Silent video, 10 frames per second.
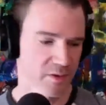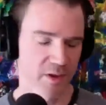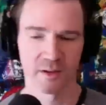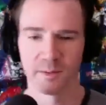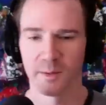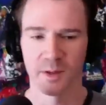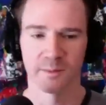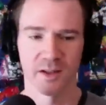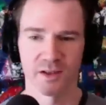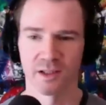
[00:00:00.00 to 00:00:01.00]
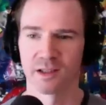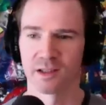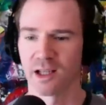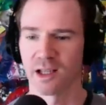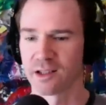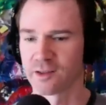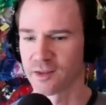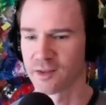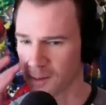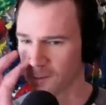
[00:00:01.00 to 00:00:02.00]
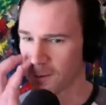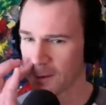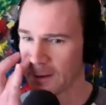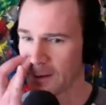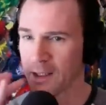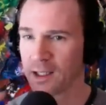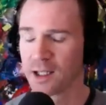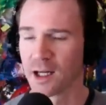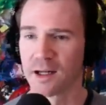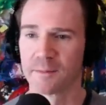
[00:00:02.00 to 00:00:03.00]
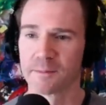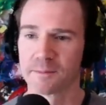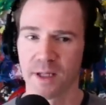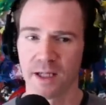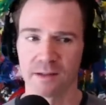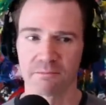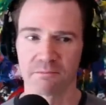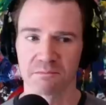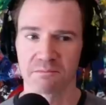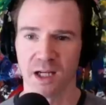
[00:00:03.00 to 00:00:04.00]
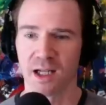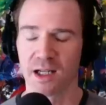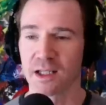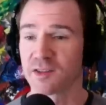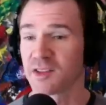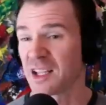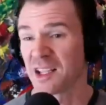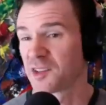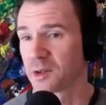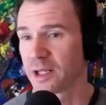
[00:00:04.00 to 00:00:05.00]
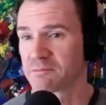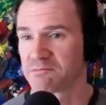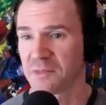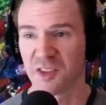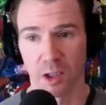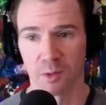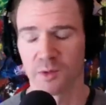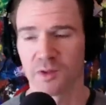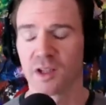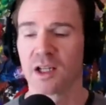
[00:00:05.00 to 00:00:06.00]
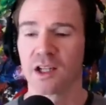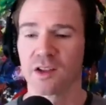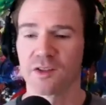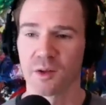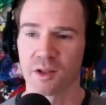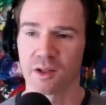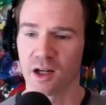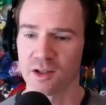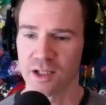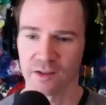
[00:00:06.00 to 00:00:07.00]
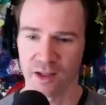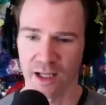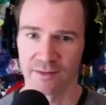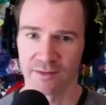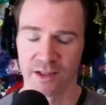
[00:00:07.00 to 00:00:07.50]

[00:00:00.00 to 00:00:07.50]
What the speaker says: I'll try to remember to mention it at the end as the closing thing. But it's not yet sold out. It's close. So there are tickets left.